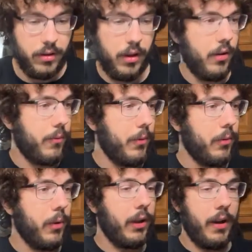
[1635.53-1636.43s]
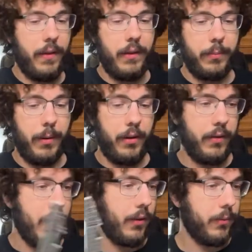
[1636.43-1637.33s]
Oh, we were working on this
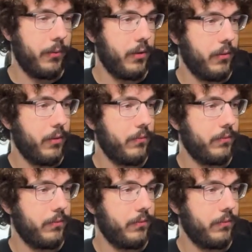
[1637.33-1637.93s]
part. That's what we were doing.